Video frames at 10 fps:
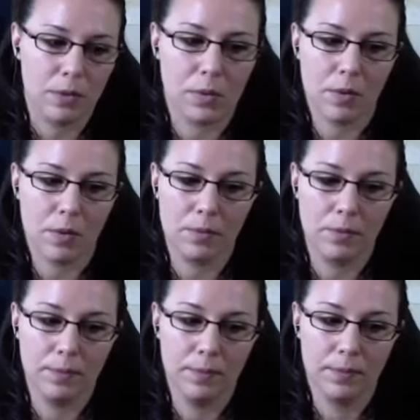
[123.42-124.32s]

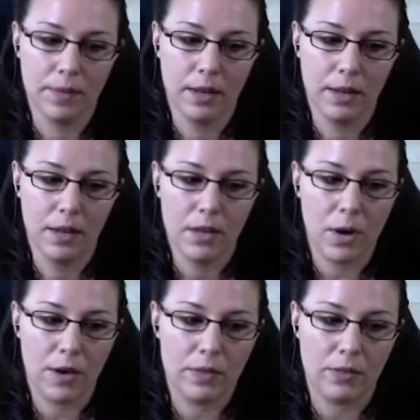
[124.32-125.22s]
problem, you
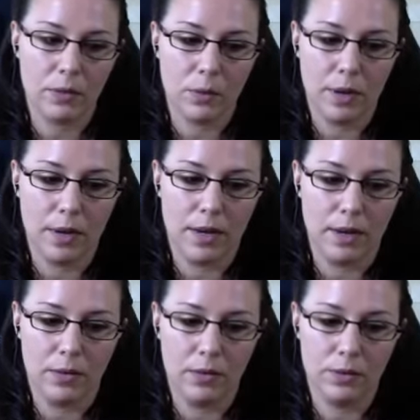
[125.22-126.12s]
have to have a way
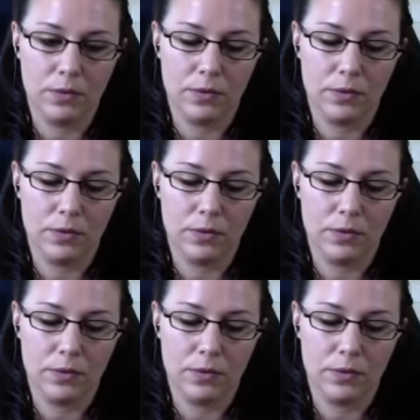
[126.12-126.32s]
of